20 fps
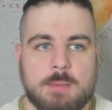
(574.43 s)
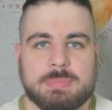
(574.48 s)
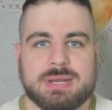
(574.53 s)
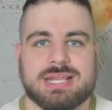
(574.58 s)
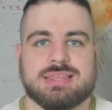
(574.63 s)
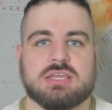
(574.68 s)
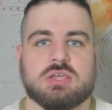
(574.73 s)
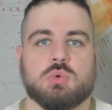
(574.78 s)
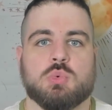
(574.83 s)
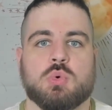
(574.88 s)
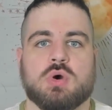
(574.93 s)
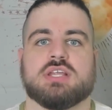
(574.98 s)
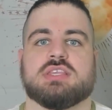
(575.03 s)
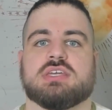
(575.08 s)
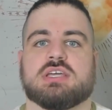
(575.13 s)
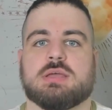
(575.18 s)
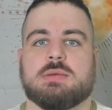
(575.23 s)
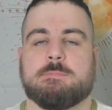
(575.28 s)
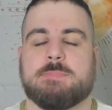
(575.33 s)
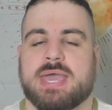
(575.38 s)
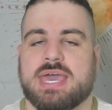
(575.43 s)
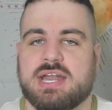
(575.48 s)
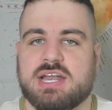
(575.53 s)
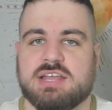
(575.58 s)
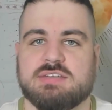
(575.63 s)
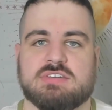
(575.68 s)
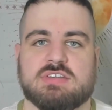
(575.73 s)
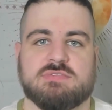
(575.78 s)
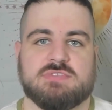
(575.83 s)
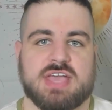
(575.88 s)
but I think one of the
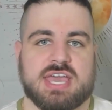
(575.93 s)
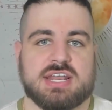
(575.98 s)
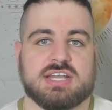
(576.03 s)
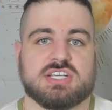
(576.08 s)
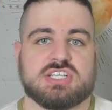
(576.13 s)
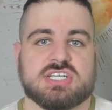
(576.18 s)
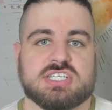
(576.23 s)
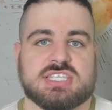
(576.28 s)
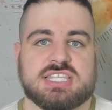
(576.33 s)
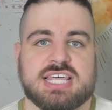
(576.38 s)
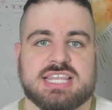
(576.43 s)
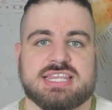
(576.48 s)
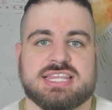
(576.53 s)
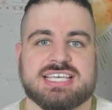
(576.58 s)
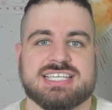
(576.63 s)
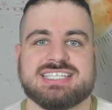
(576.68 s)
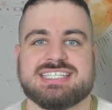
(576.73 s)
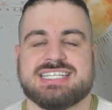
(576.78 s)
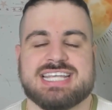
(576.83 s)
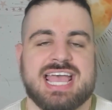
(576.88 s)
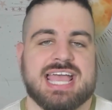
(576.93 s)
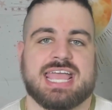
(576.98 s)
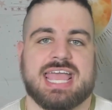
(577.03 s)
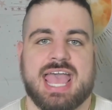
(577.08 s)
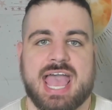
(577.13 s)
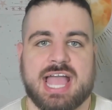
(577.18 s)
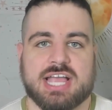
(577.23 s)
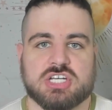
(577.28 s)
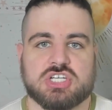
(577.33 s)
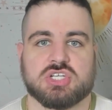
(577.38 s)
competitive advantages that this deck
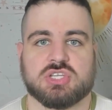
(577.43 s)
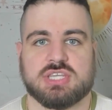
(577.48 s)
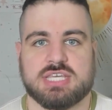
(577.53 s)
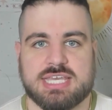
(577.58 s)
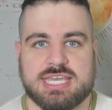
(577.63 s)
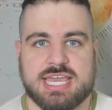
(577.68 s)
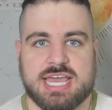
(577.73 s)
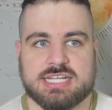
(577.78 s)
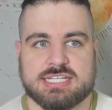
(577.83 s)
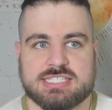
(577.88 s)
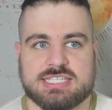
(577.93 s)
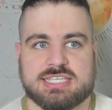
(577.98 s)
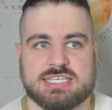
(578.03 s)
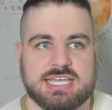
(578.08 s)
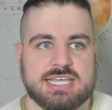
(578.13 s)
actually gets